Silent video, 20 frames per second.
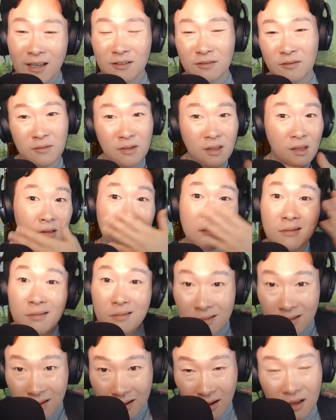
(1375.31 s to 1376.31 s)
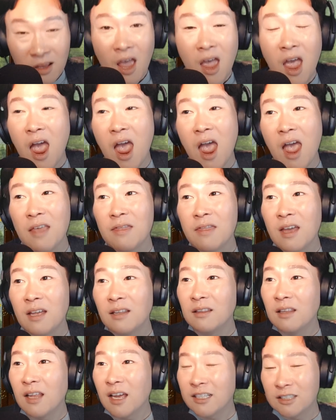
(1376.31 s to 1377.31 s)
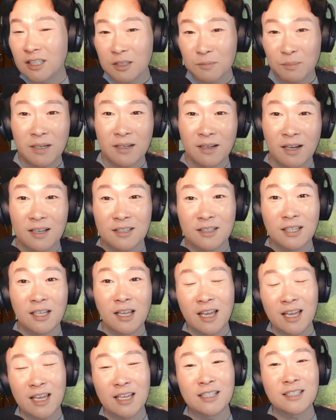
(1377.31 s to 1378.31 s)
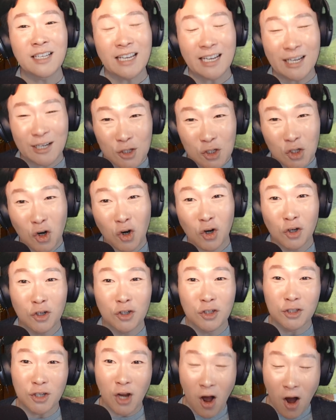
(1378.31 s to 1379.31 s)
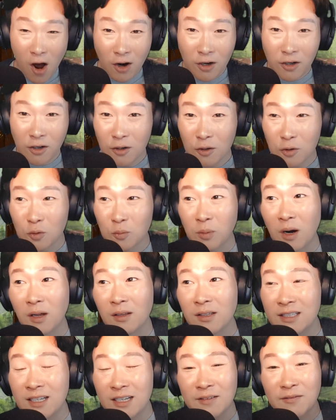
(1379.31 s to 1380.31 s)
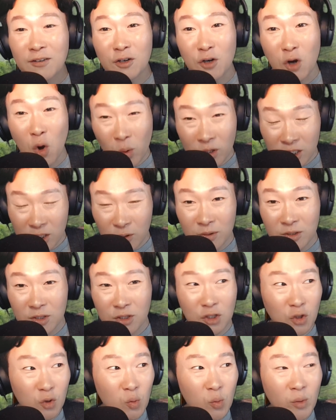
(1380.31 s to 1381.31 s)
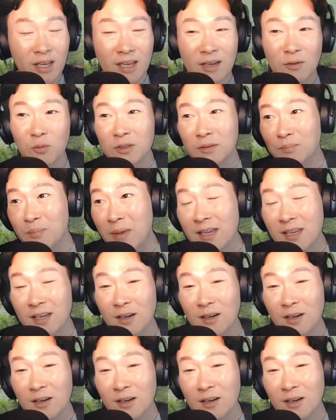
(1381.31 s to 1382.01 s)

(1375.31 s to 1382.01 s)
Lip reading: and then like just because his intern daughter, who probably didn't even know what she was doing, was making a